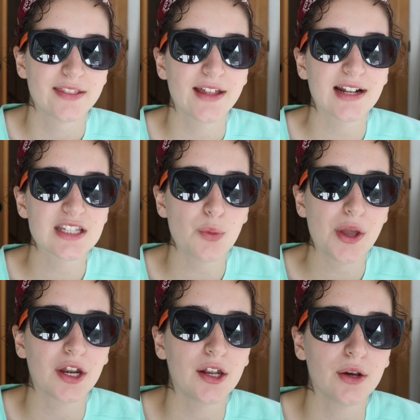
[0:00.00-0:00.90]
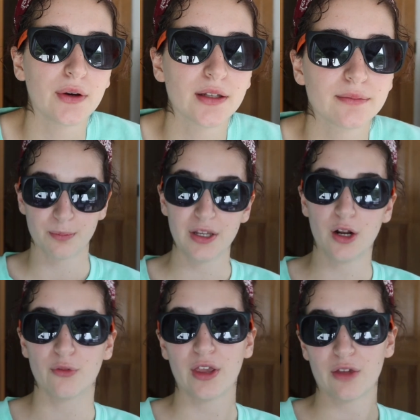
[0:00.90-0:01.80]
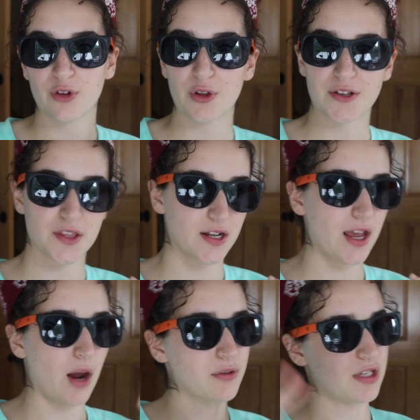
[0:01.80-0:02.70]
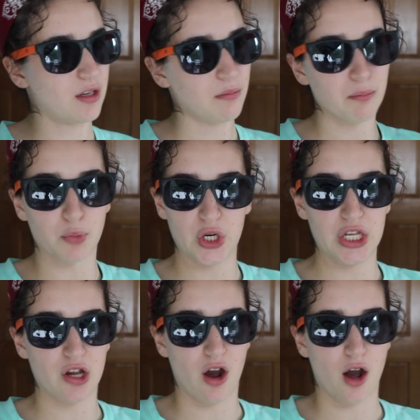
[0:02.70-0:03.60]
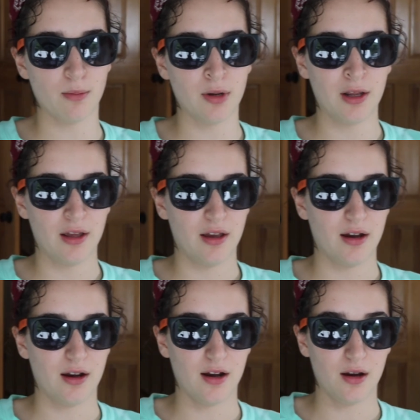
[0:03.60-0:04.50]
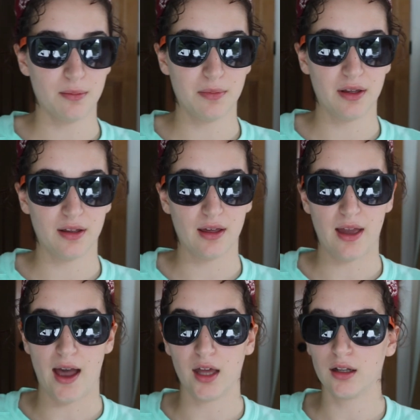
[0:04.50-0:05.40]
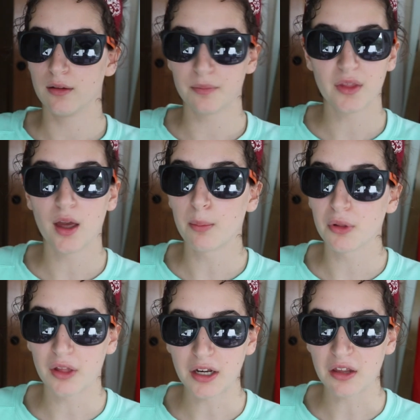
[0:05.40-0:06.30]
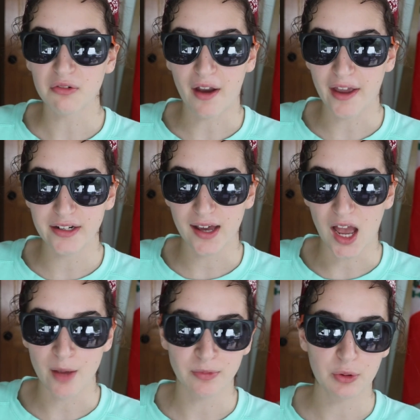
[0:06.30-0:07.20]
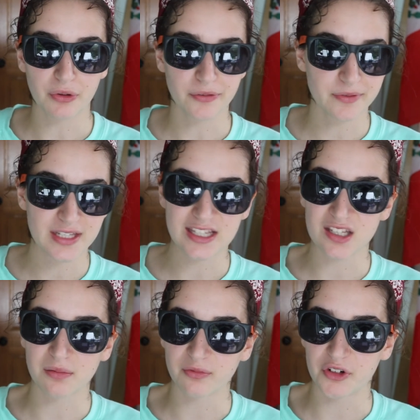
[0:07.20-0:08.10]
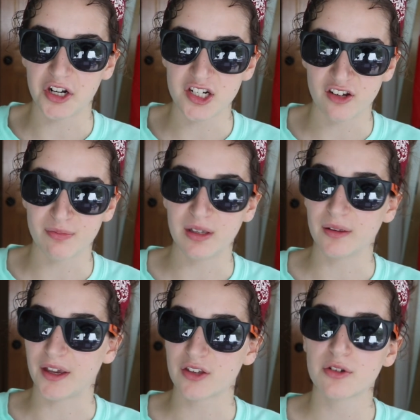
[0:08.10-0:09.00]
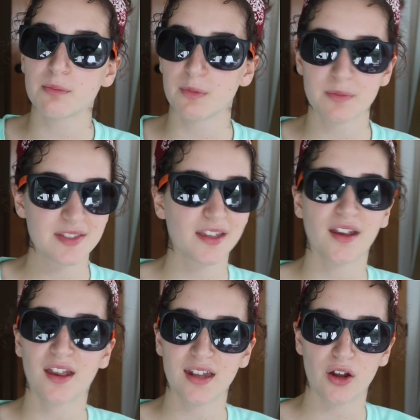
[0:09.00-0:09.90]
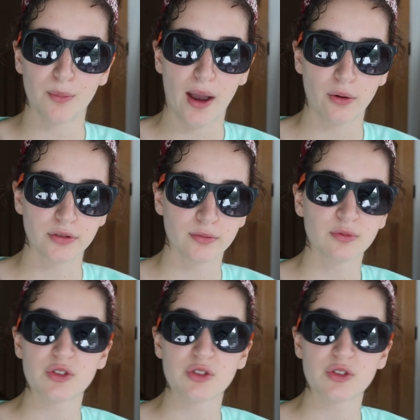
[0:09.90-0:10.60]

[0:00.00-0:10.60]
that's the way to do it. But, you know, for the rest of the day, I was, like, pretty calm. Had a plenty fine time. You will see some footage of me, like, singing down a mountain.